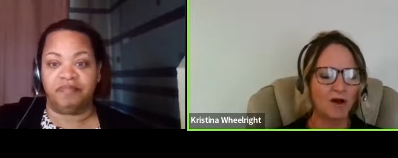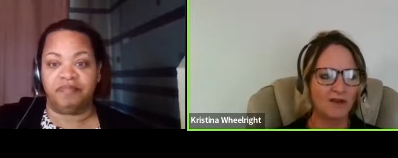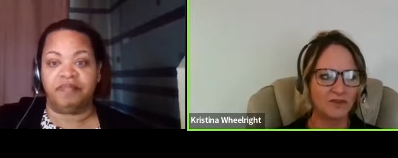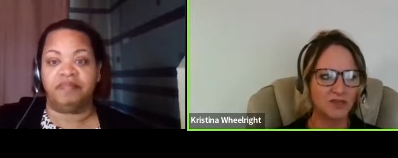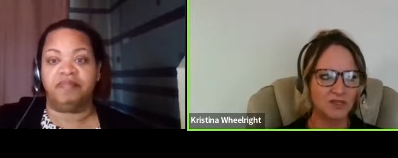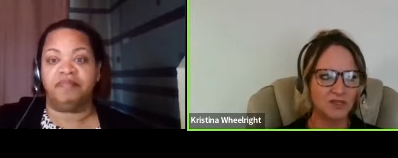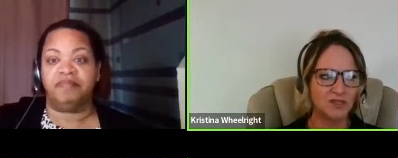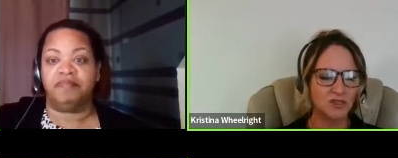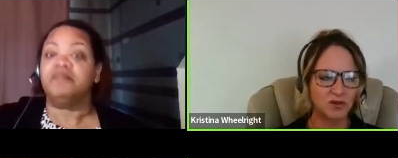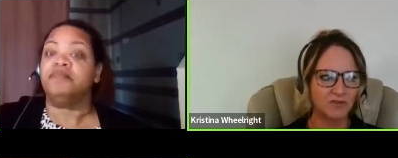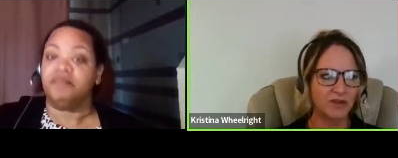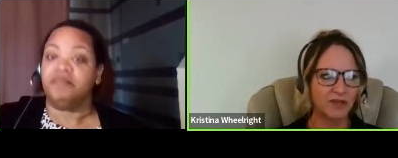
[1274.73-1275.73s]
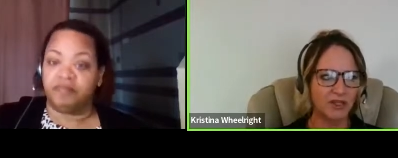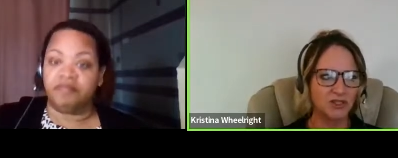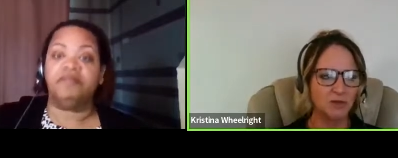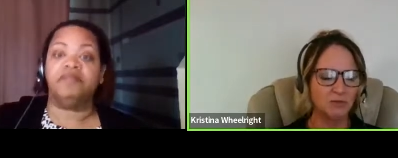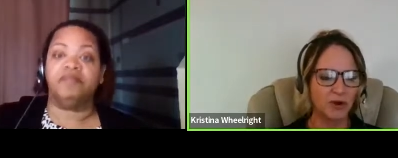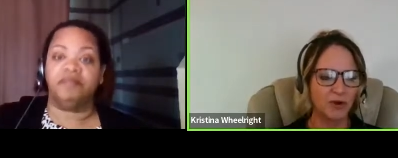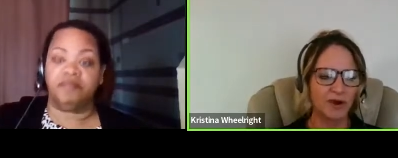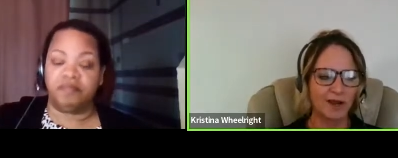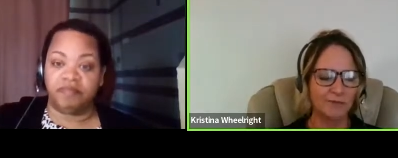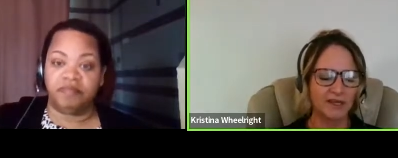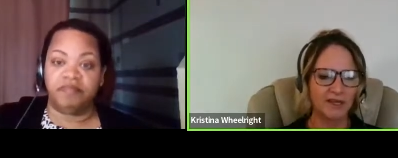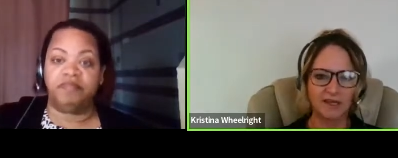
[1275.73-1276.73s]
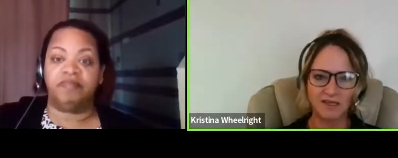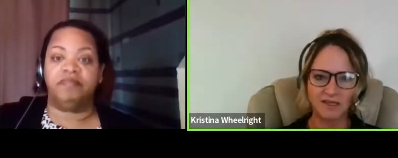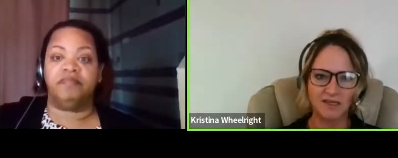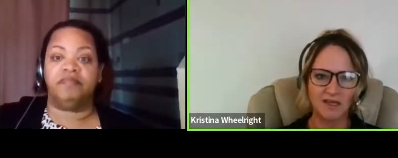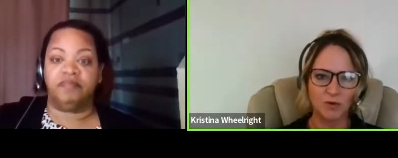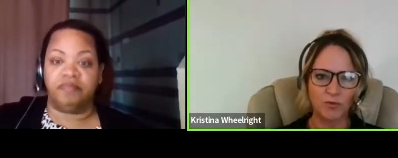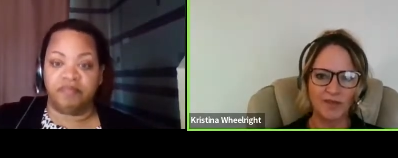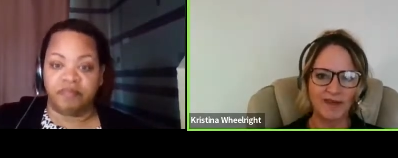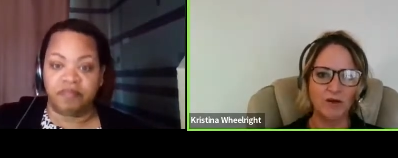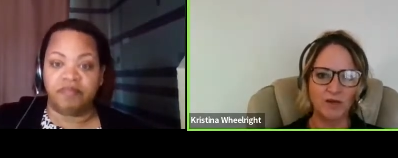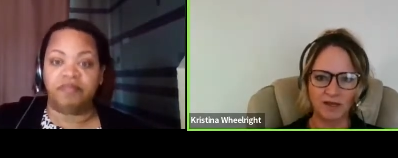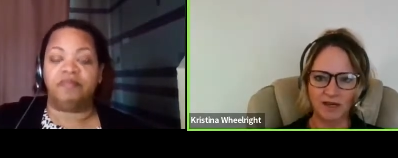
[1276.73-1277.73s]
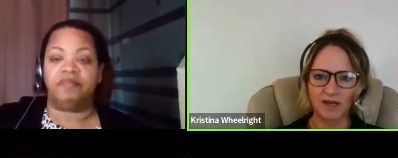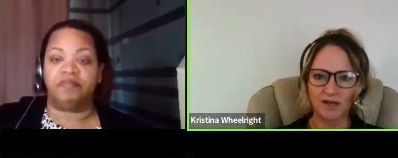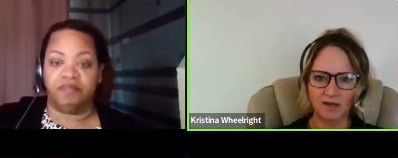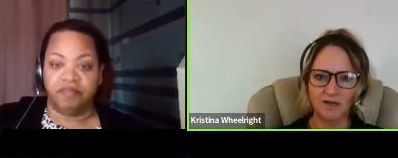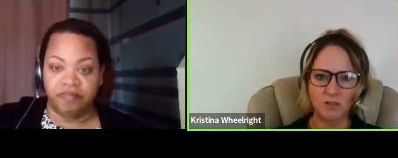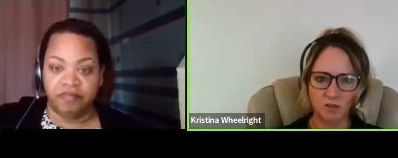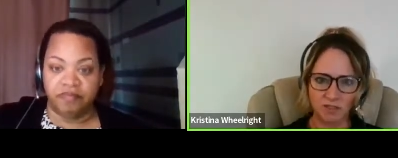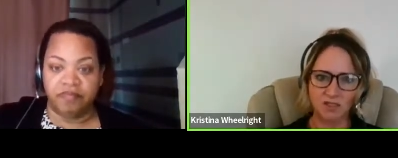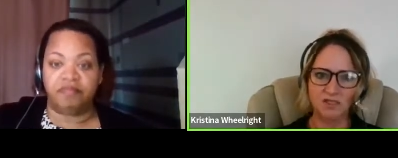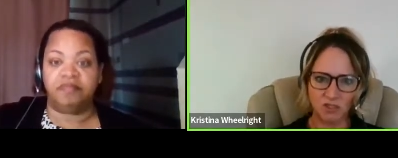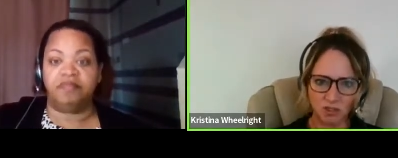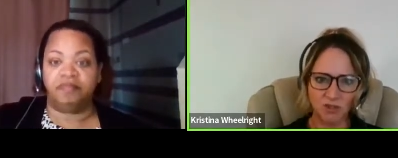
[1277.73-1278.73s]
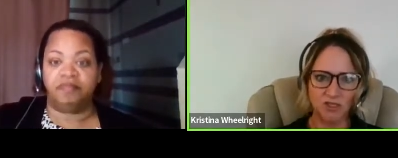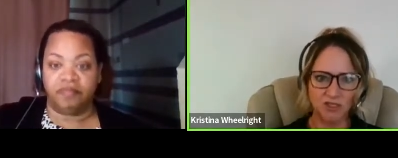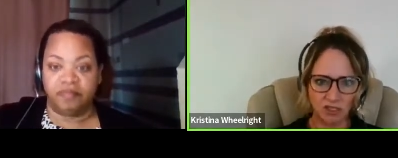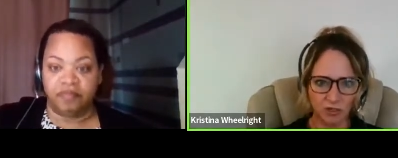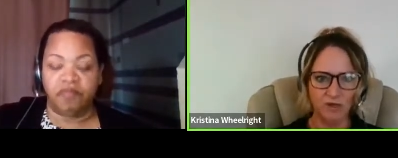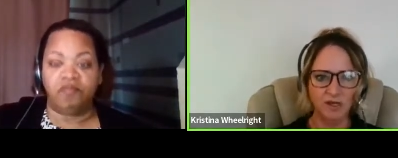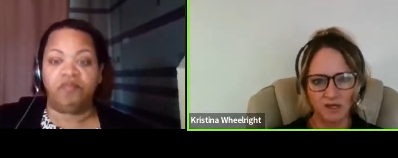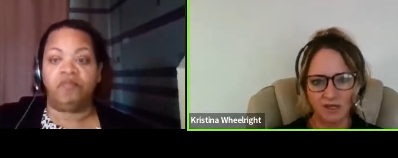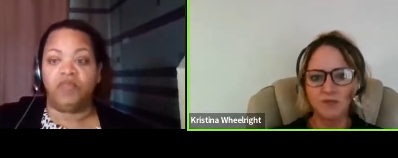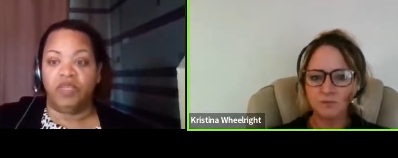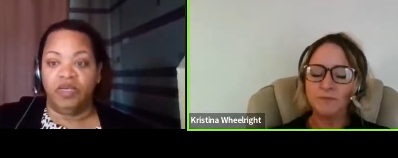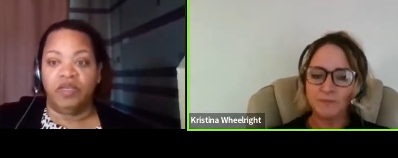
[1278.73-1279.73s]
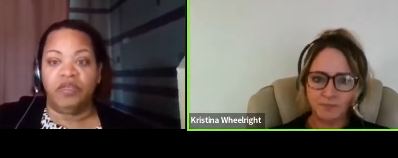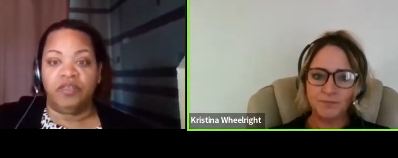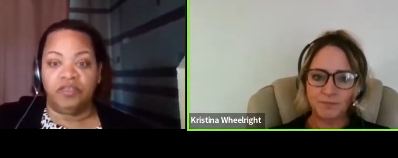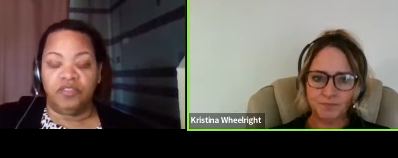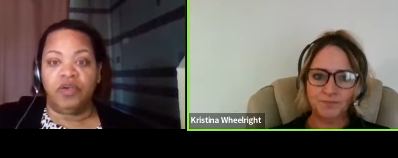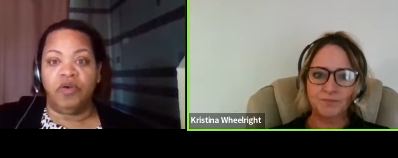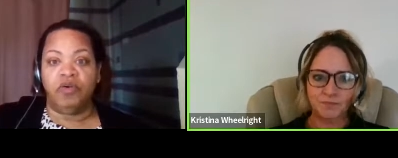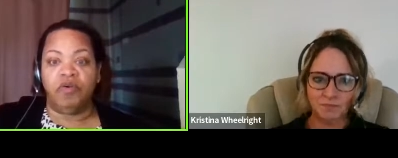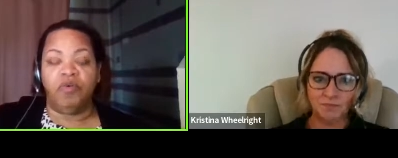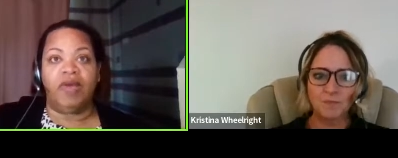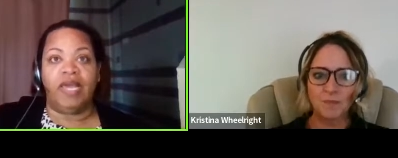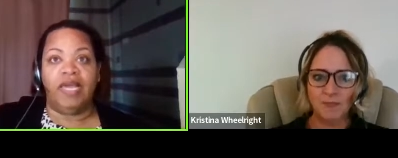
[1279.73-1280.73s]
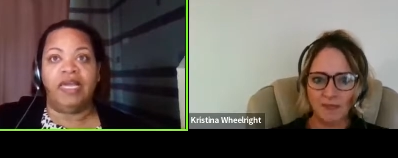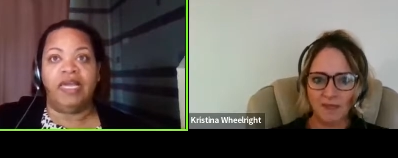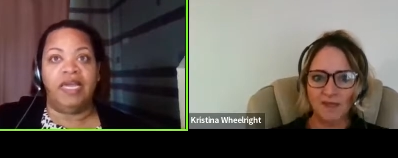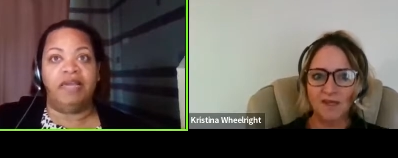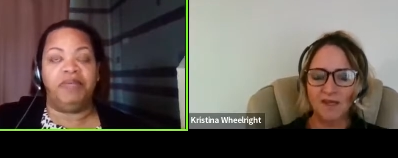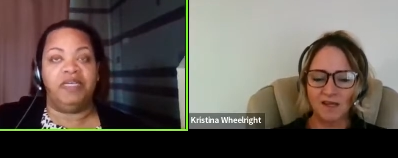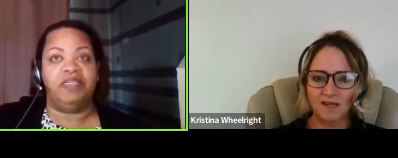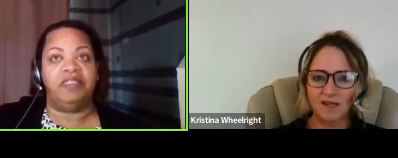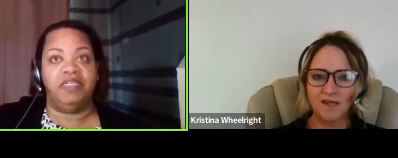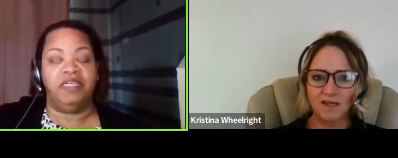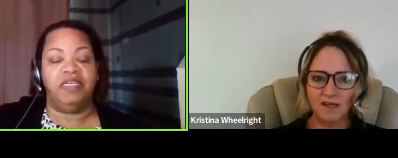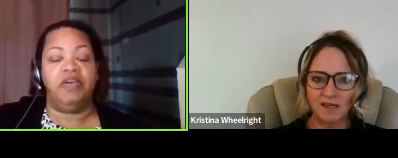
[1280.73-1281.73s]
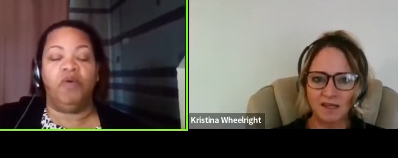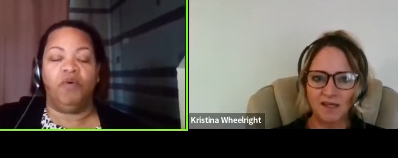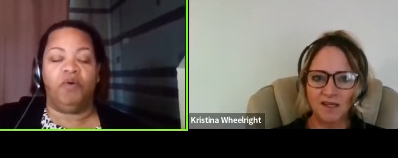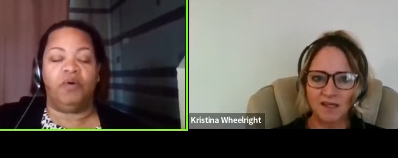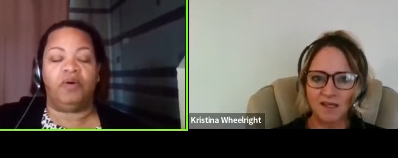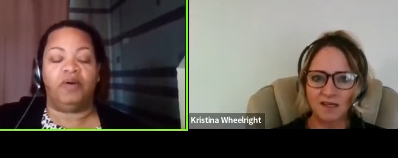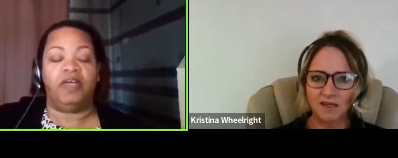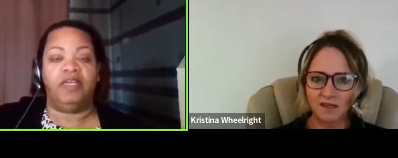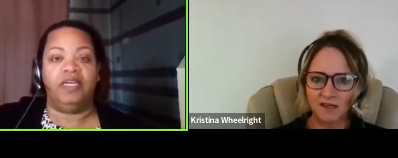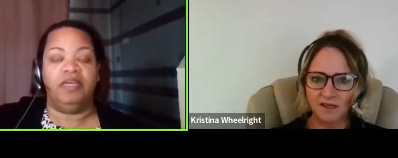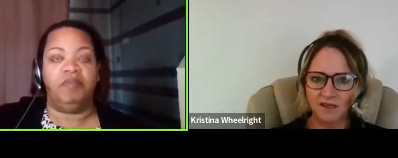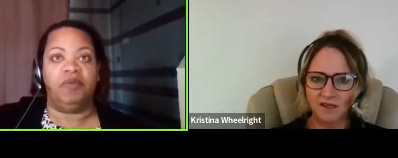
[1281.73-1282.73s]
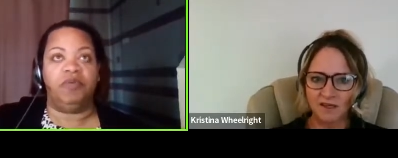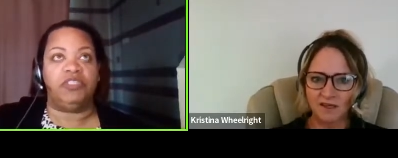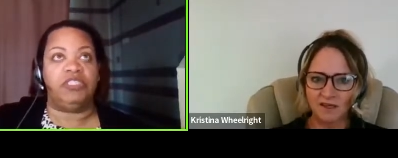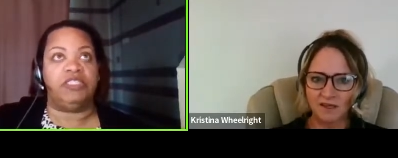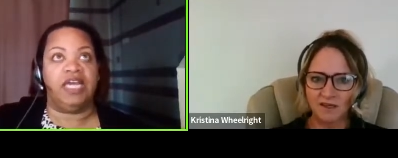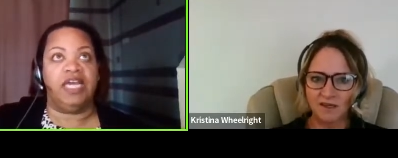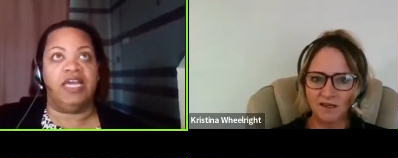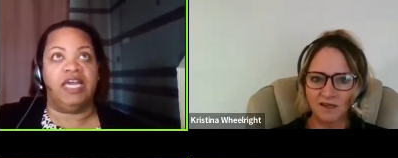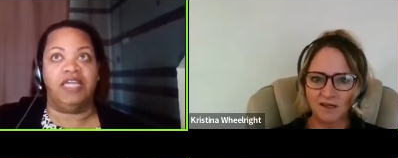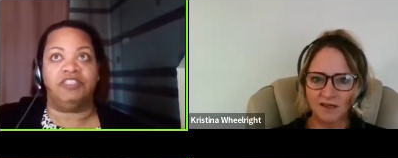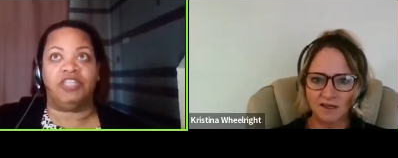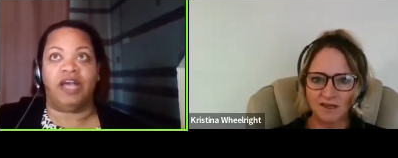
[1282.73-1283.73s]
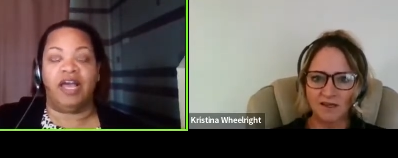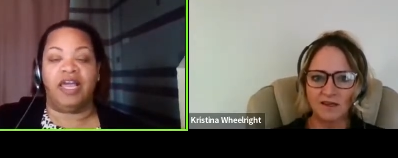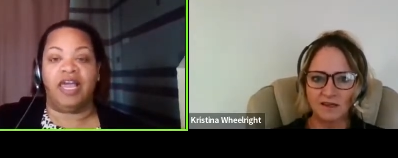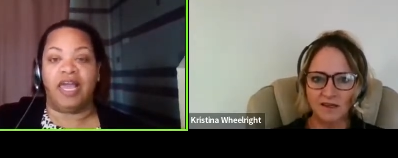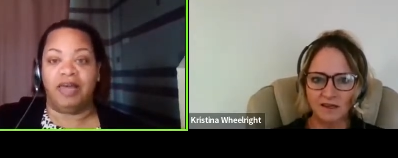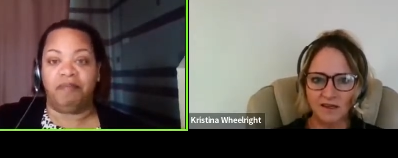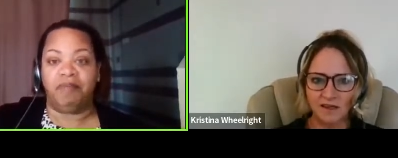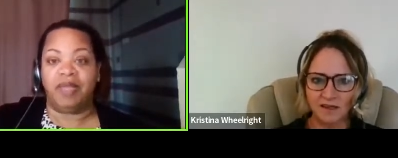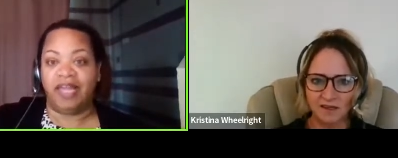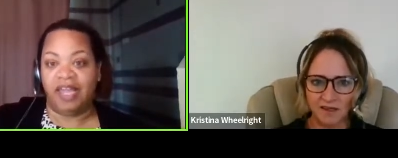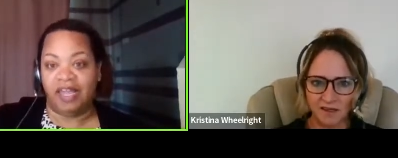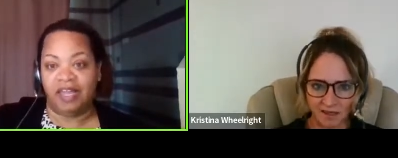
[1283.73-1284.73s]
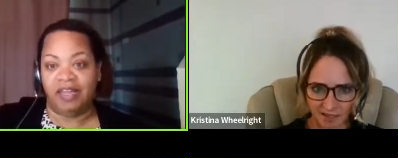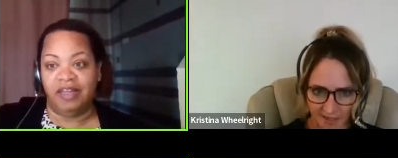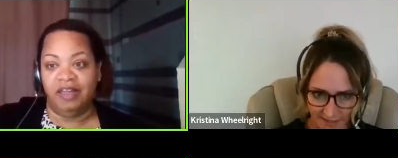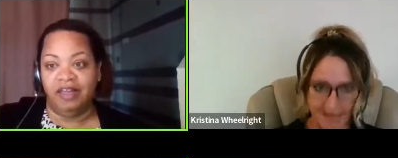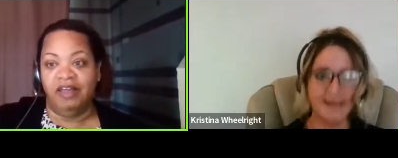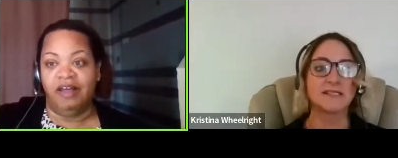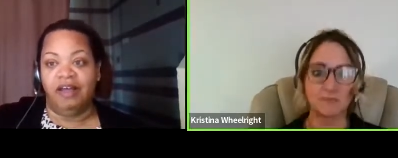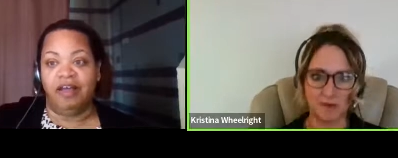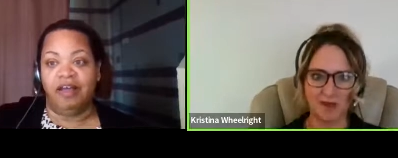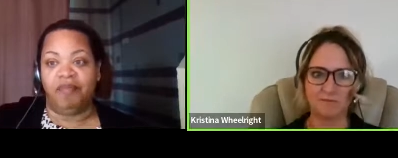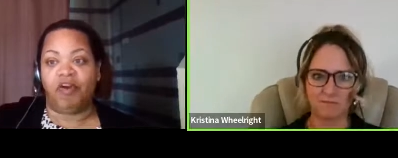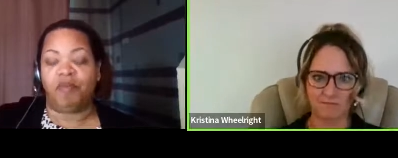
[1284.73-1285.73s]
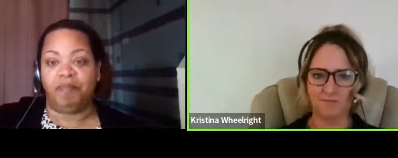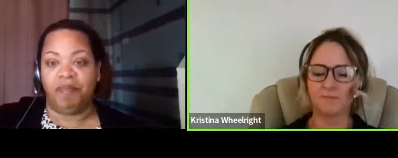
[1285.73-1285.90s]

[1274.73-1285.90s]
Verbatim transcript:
Speaker 1: offers a certification program like a uh, without getting an mm-hmm. associate's degree too
Speaker 2: so AAPC or AHIMA, which is A-H-I-M-A. Yes. Um, are